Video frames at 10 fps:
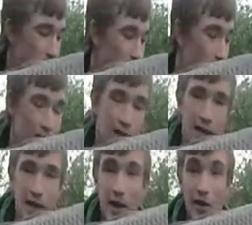So
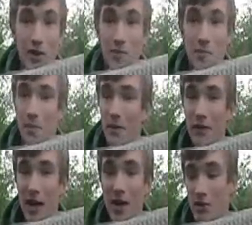yeah, it's
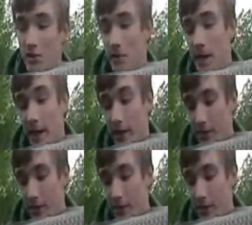Vivic House in a minute.